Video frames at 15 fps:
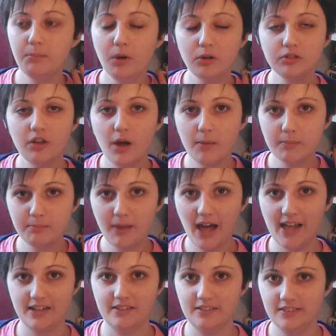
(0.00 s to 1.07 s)
Books aren't
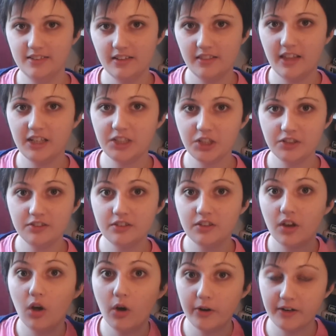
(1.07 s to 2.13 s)
banned, they're just
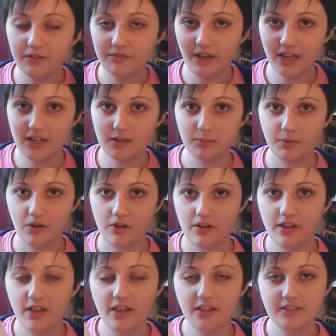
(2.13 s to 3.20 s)

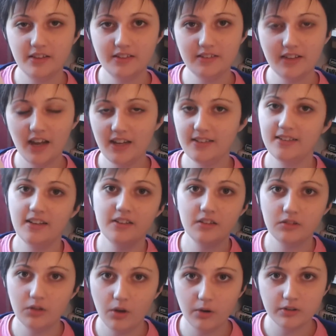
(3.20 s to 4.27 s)
unavailable. The state
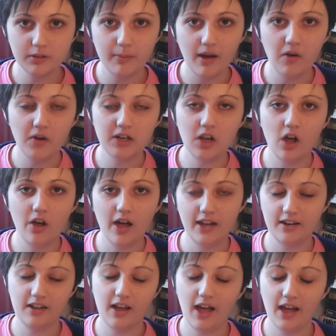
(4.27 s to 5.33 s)
isn't talked about a lot,
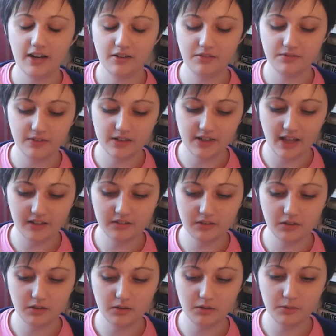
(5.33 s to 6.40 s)
and it kind of lets
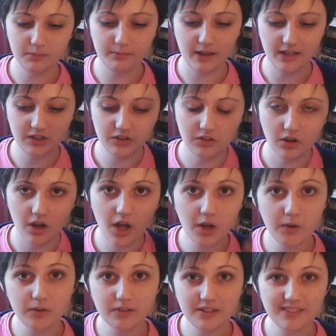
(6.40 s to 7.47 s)
you make your
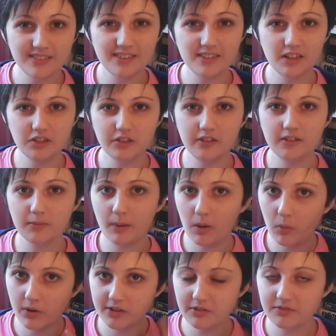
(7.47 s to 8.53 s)
own decisions
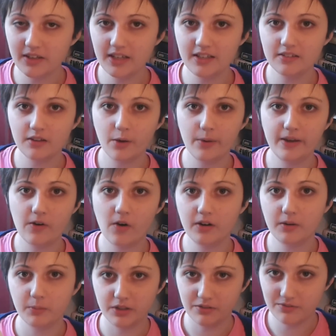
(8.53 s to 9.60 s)
about what you think is going on
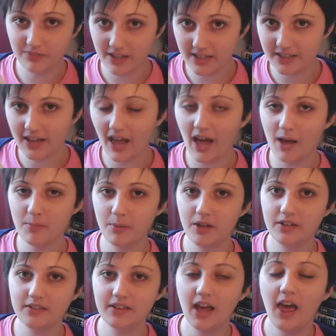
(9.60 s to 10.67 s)
and what you think
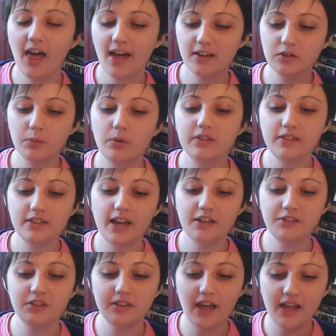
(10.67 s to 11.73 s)
happened. And towards the
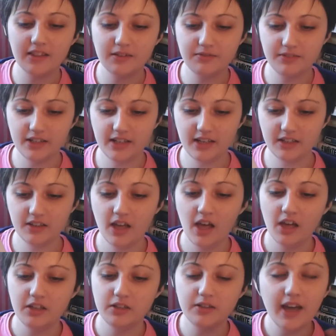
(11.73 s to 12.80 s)
end, you get the feeling,
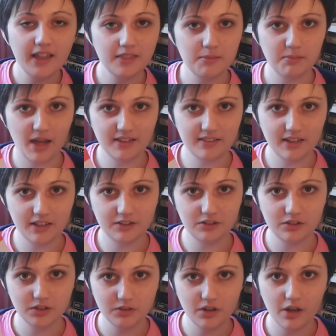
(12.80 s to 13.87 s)
you get the message,
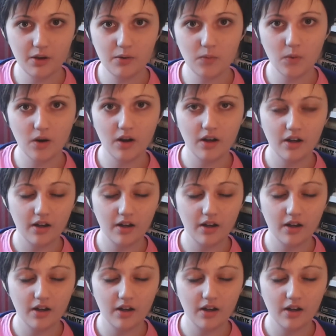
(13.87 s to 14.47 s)
you know